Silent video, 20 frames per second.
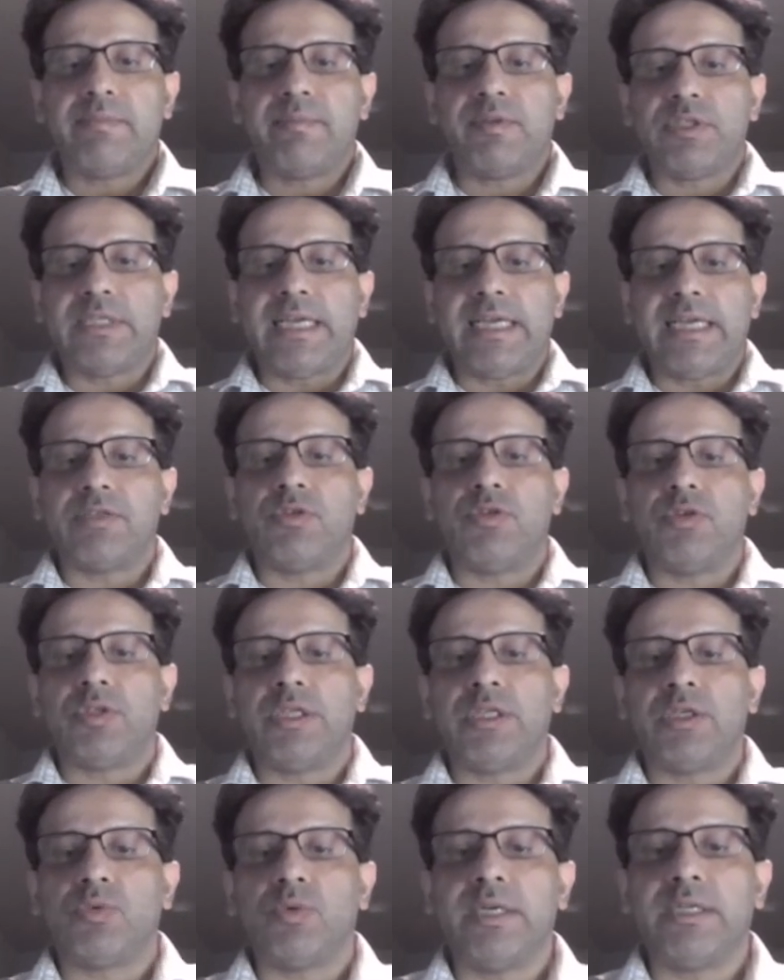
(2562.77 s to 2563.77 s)
was
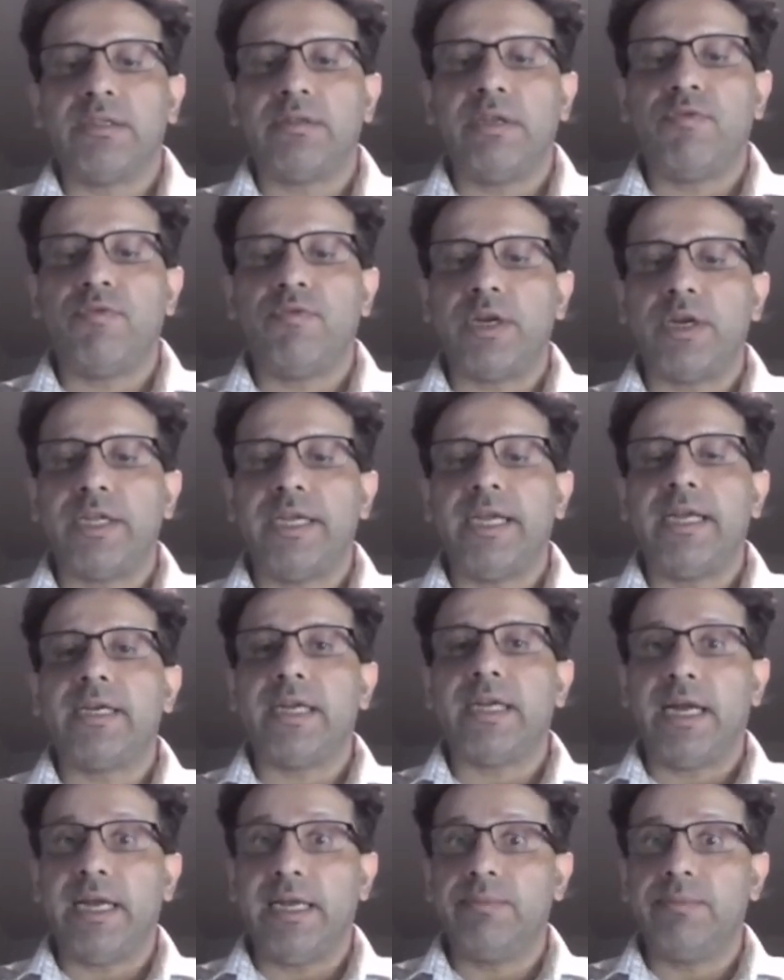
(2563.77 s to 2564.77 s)
executed
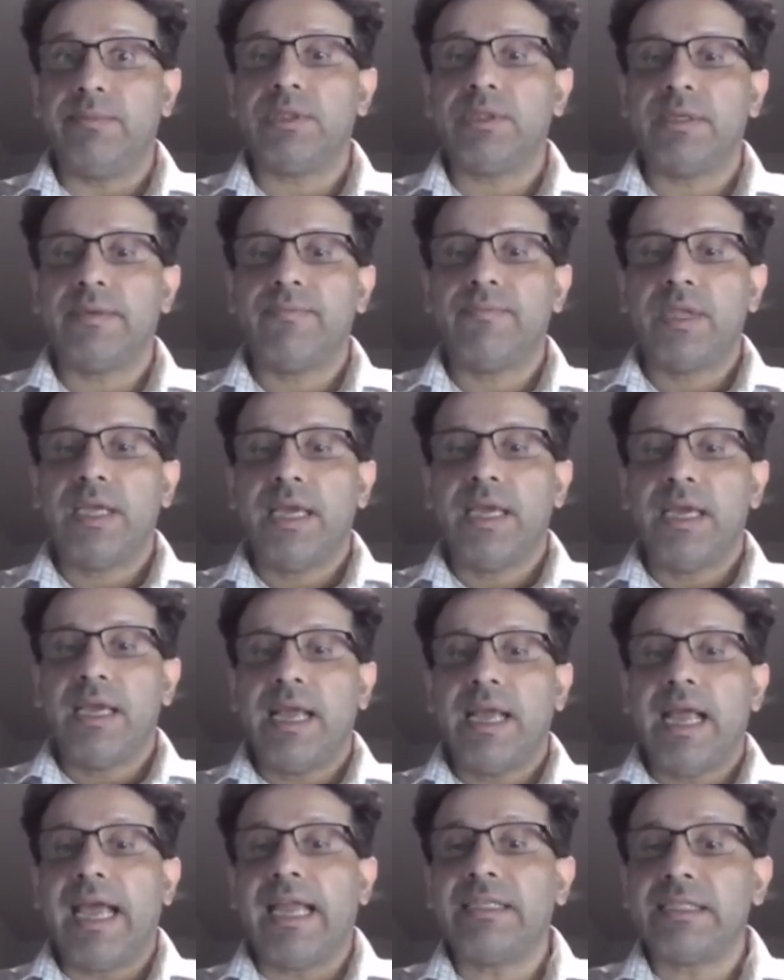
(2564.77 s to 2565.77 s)
2348 times,
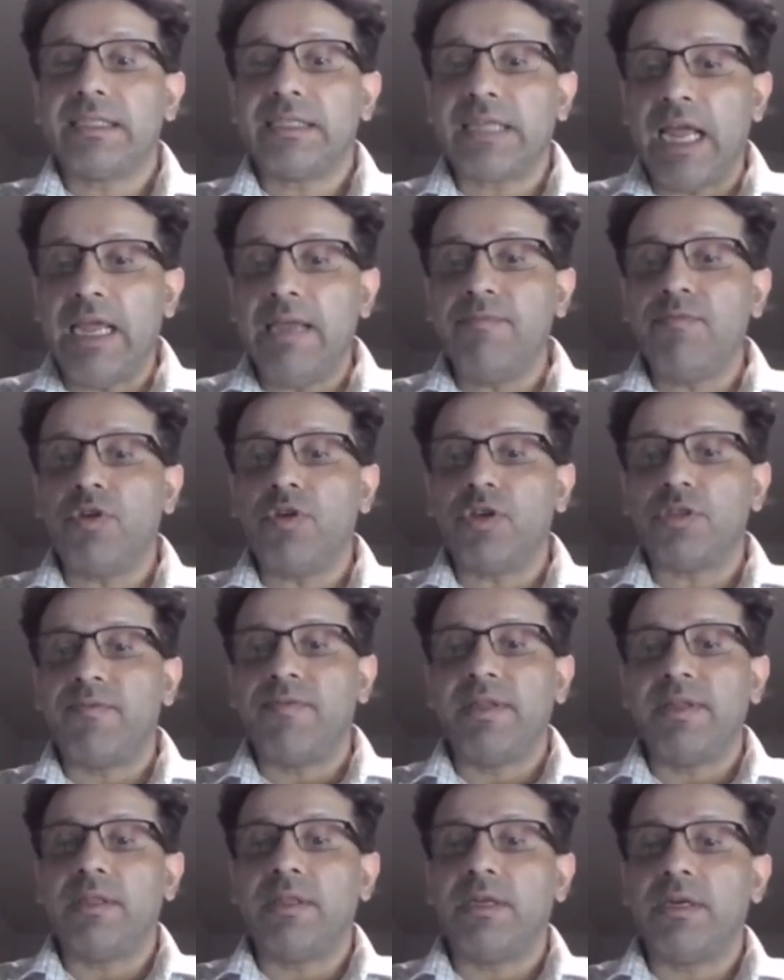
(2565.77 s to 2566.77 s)
and its time was
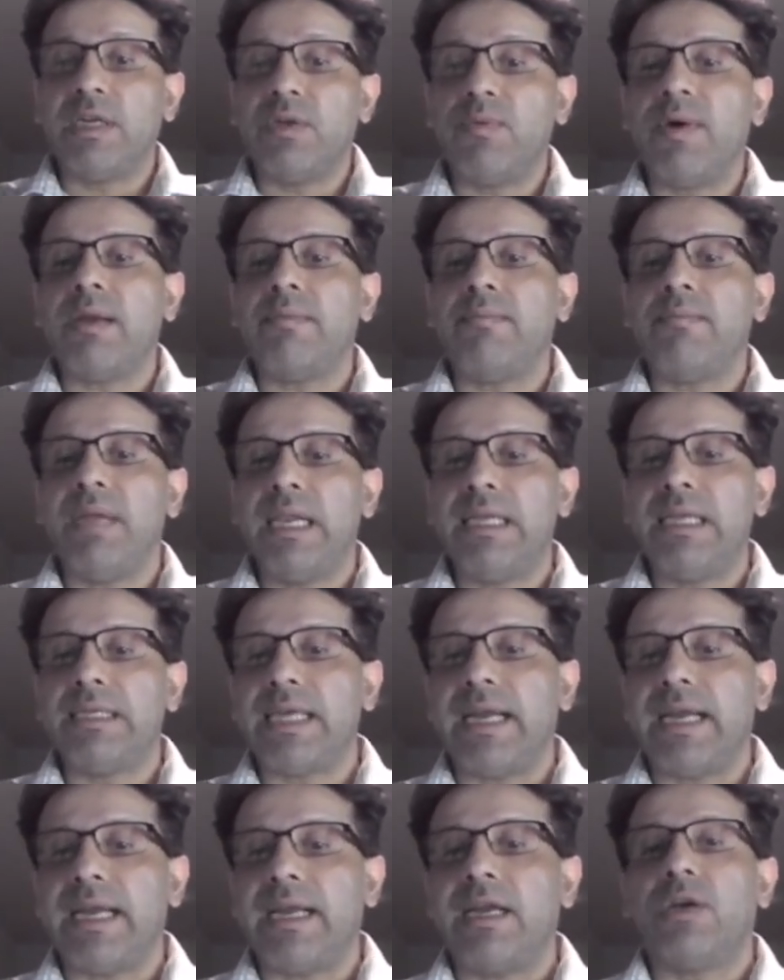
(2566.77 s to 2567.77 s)
between 31
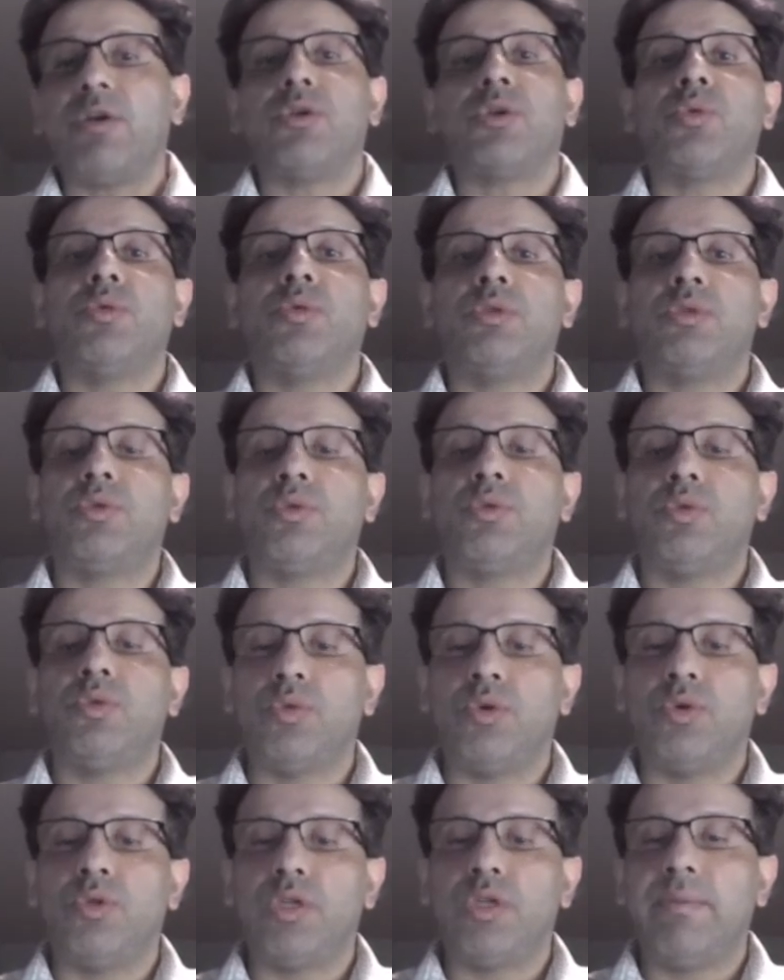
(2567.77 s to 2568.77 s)
millisecond or
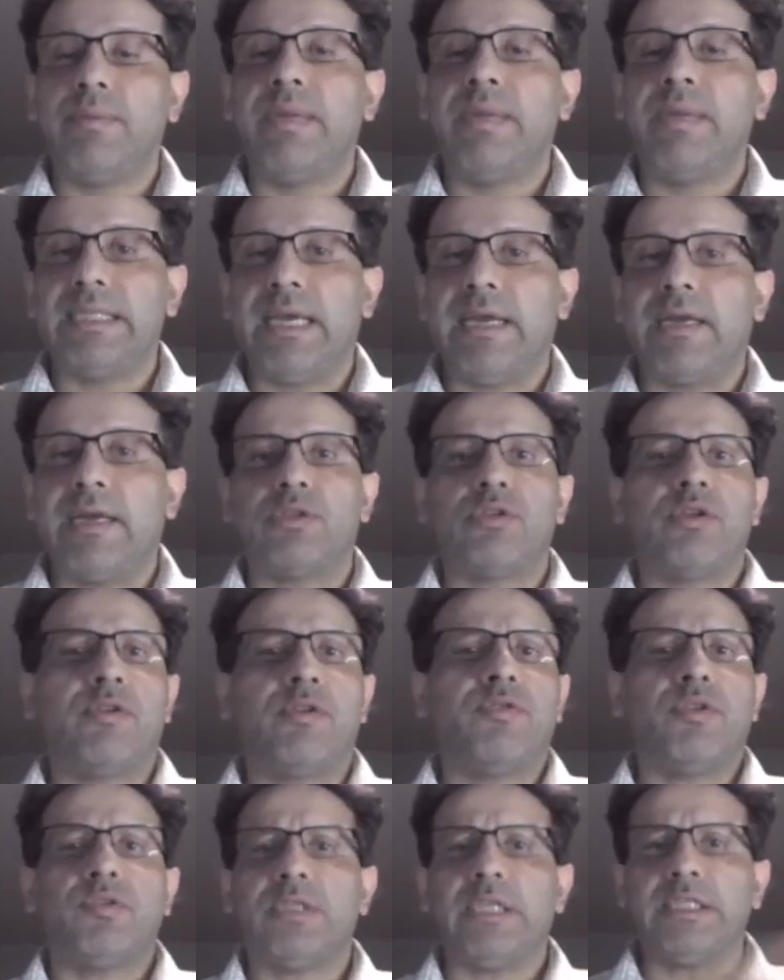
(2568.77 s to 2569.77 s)
2 or 3 milliseconds. So
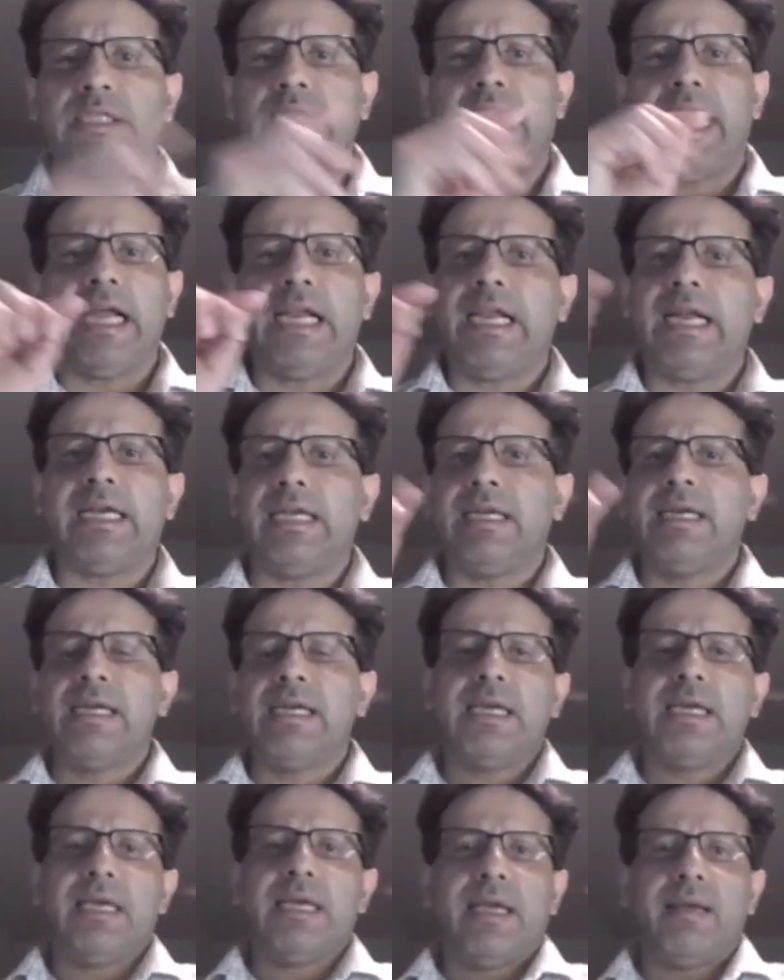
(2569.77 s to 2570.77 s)
if you're just highlighting
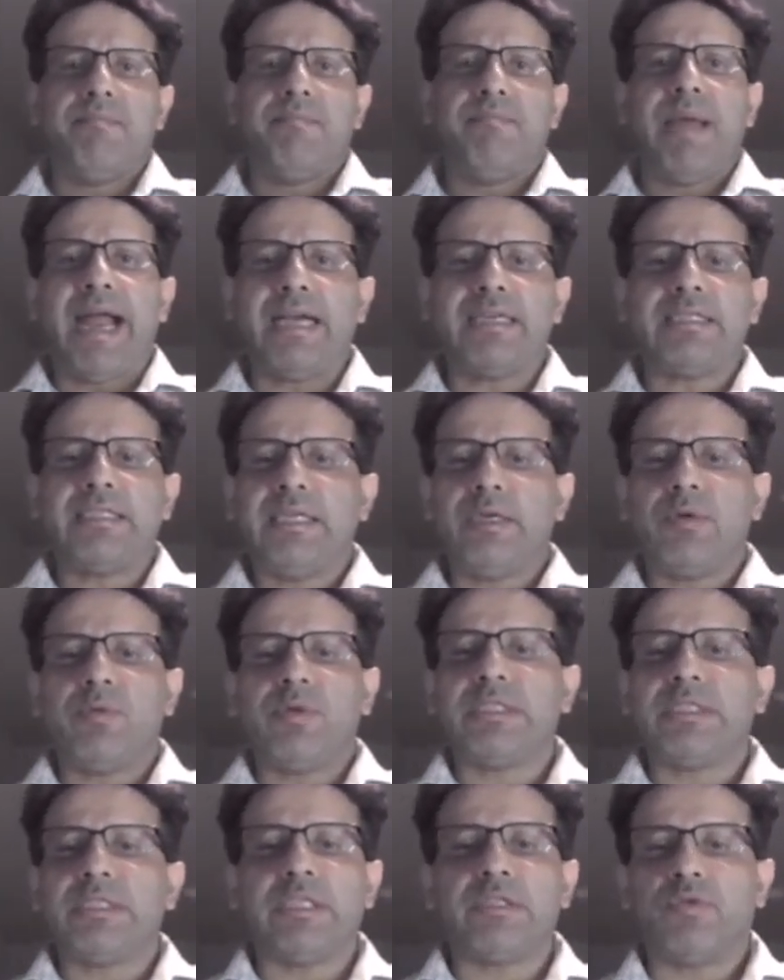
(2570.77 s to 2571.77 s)
bad
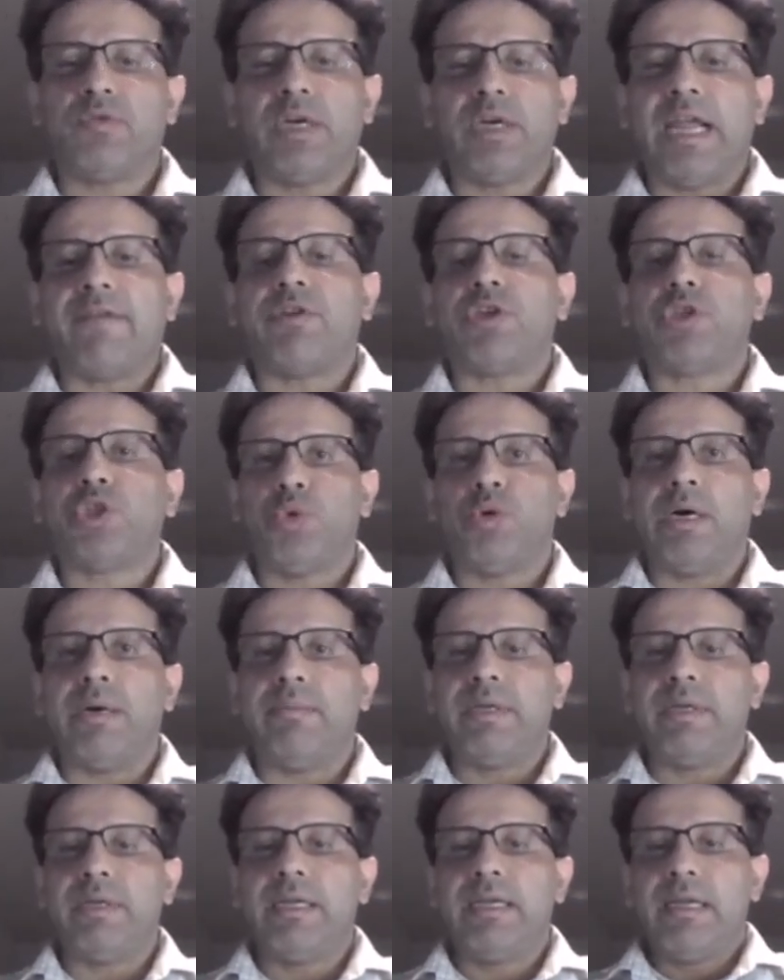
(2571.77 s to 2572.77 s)
SQLs, this would never show
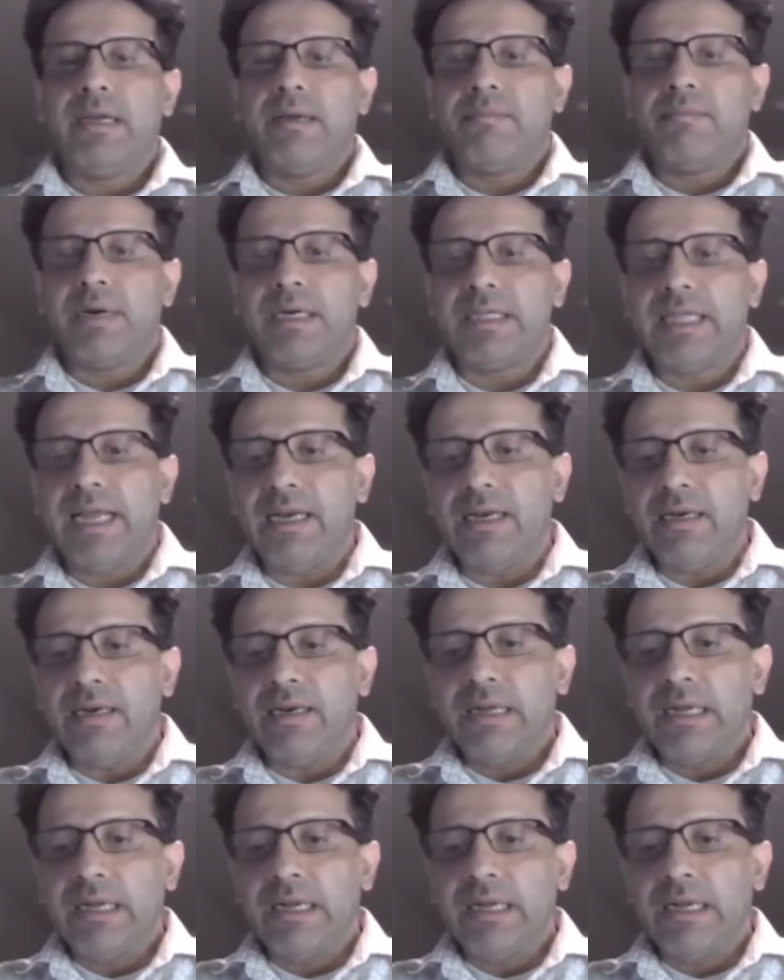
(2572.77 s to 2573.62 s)
up. But then